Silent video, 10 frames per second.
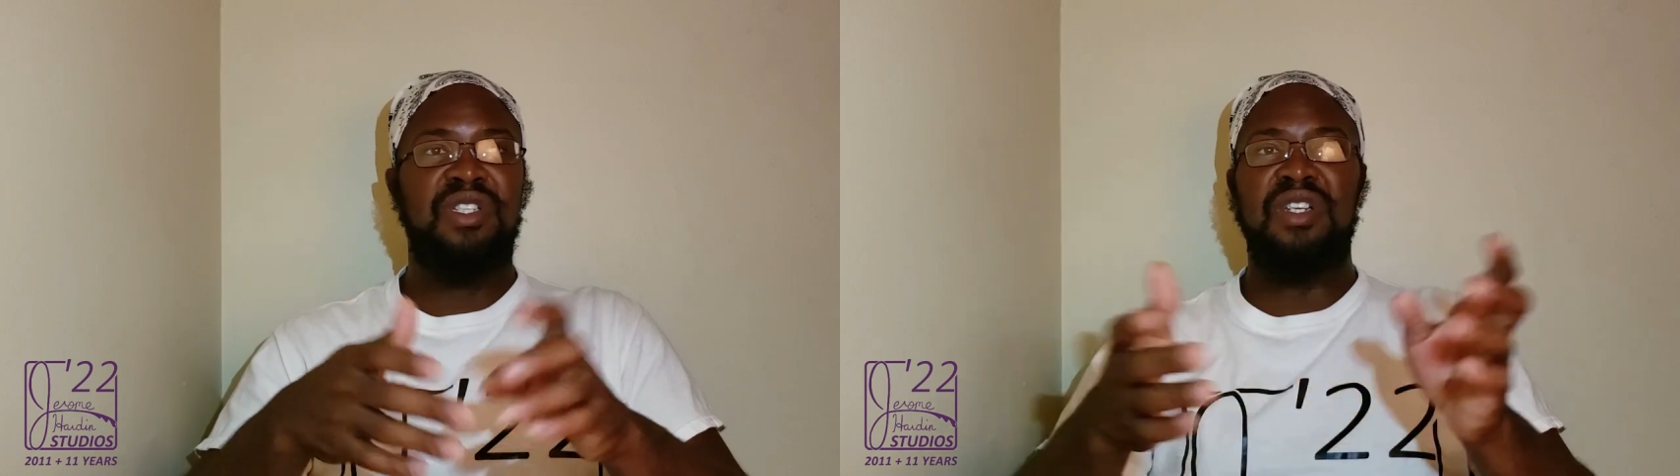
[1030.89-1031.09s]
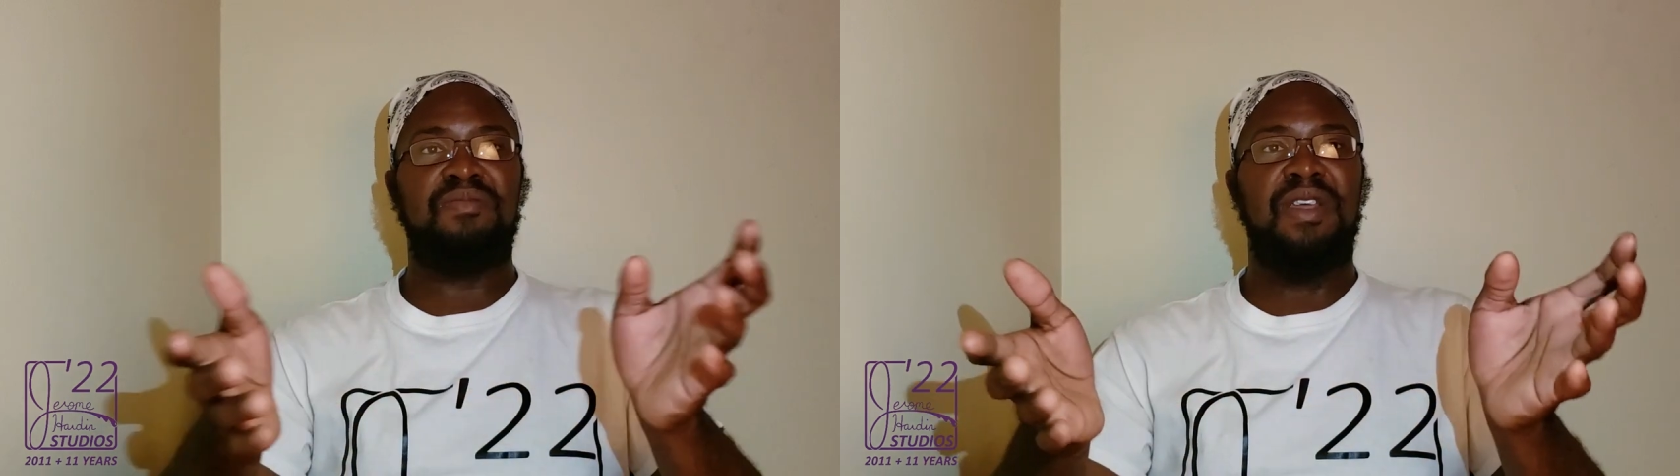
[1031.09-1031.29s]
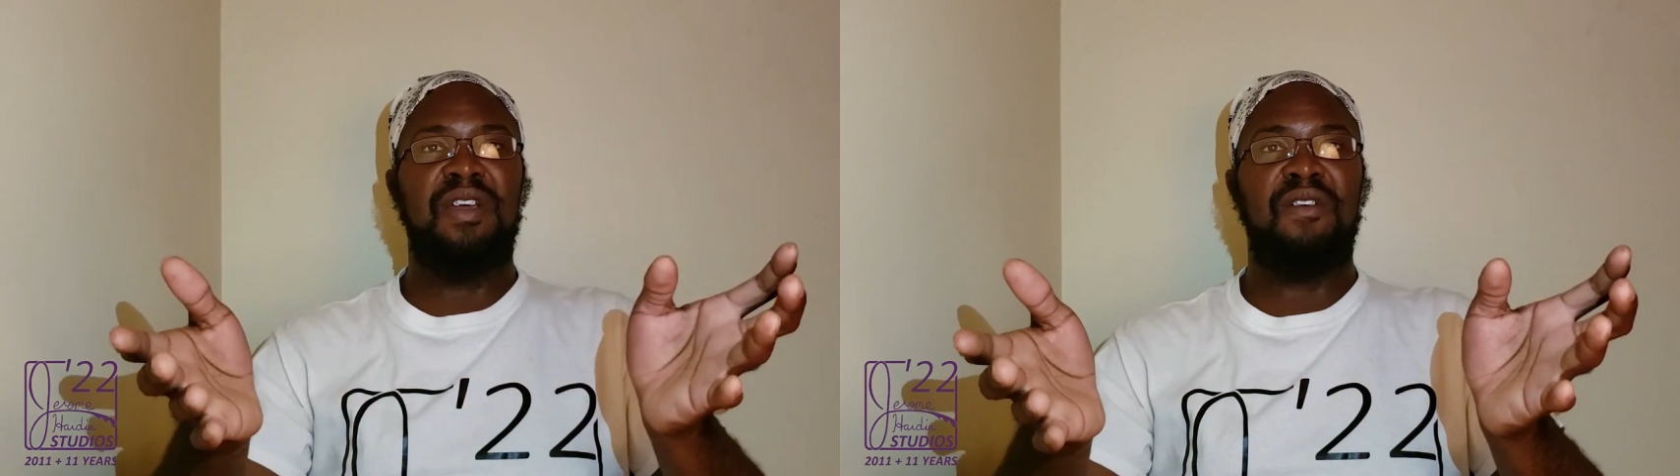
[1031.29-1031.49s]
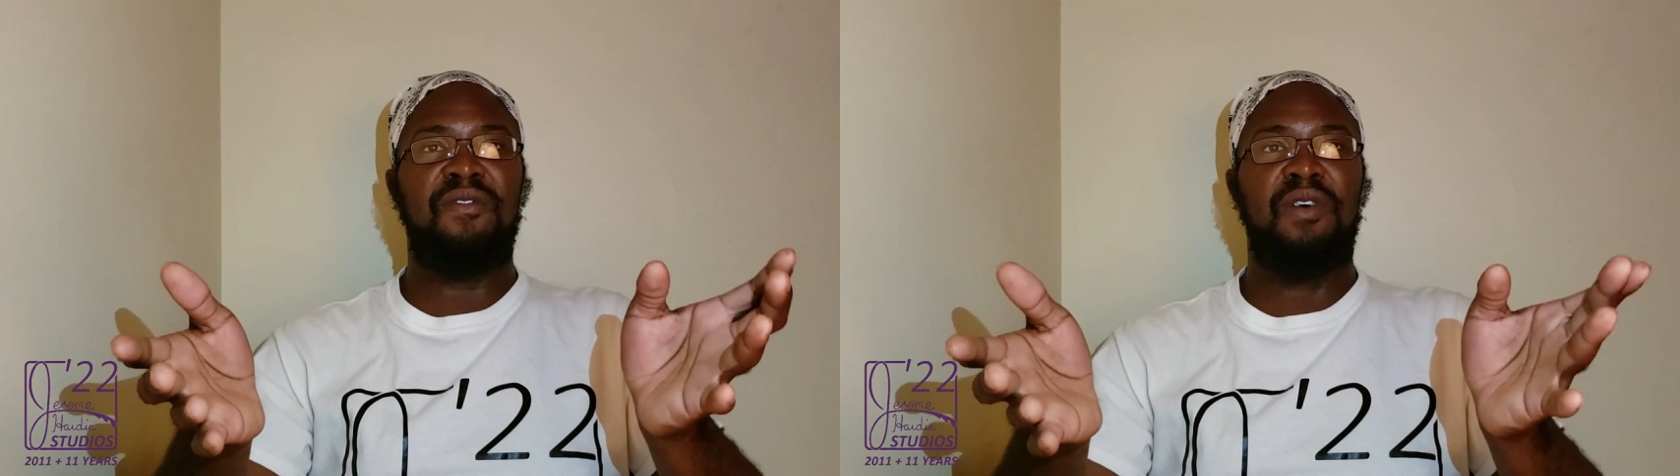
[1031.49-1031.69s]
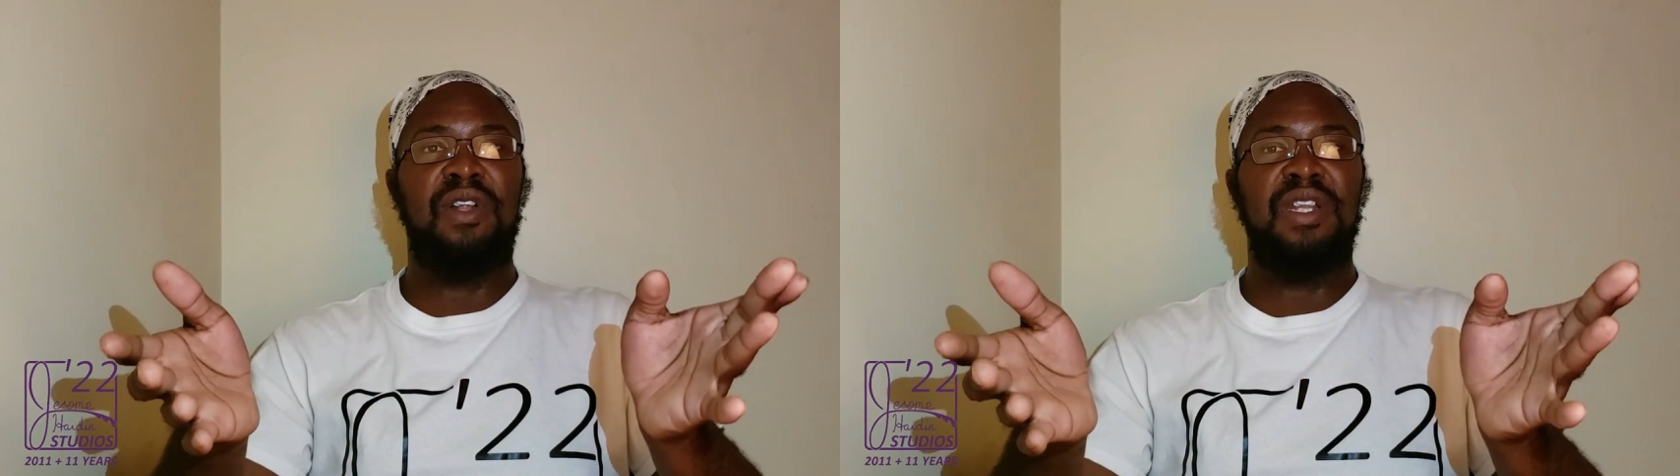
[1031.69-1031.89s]
just be
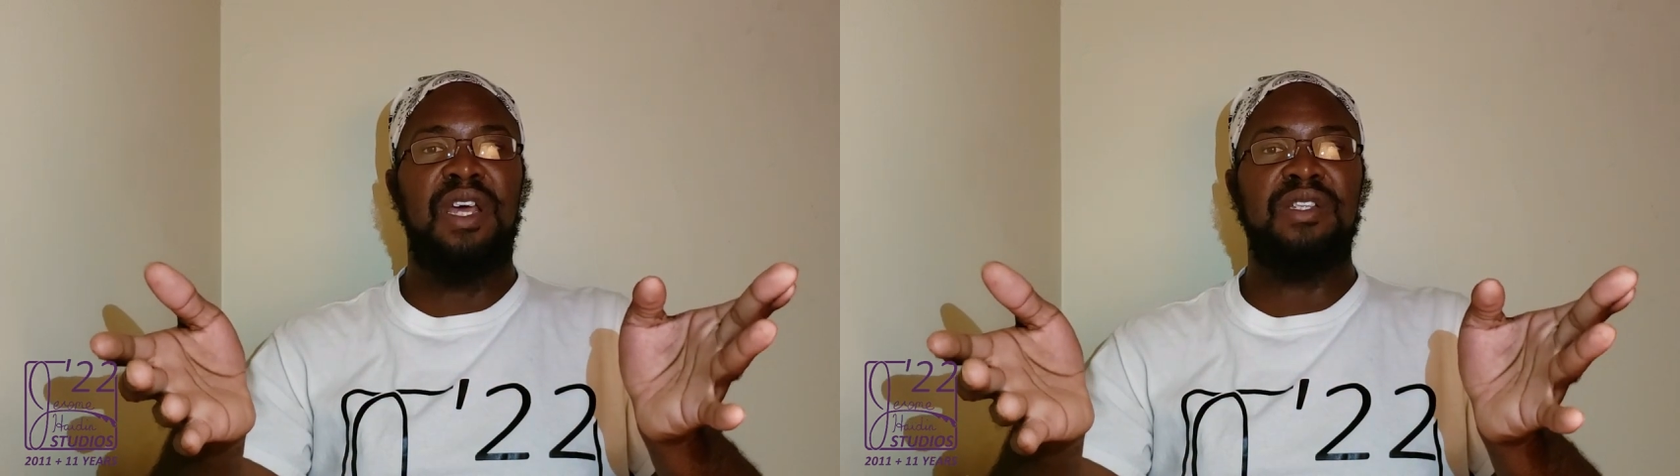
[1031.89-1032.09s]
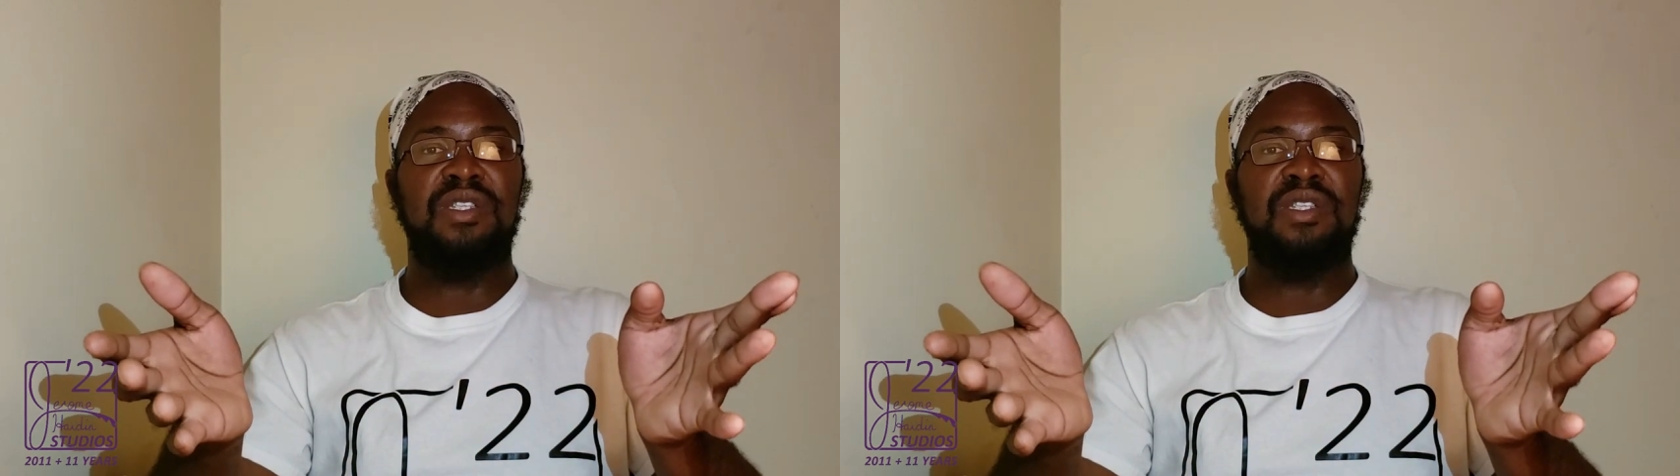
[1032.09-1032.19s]
careful on that.